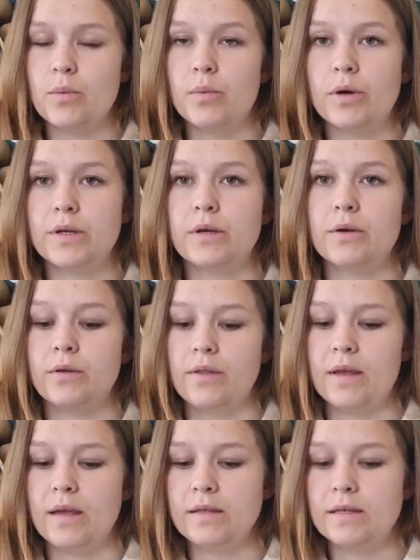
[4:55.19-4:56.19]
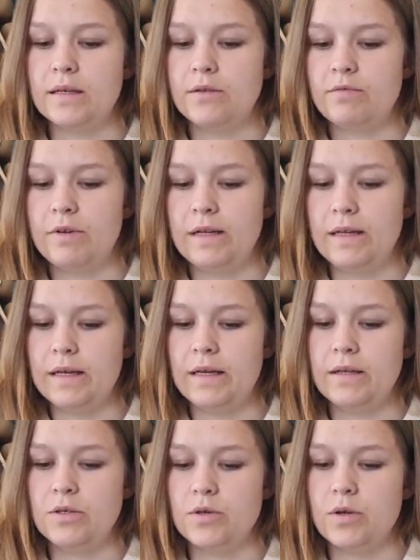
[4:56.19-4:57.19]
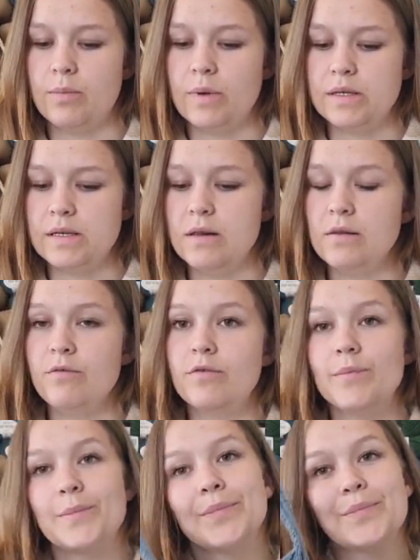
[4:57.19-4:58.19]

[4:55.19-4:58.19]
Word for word: working on that and really enjoying myself.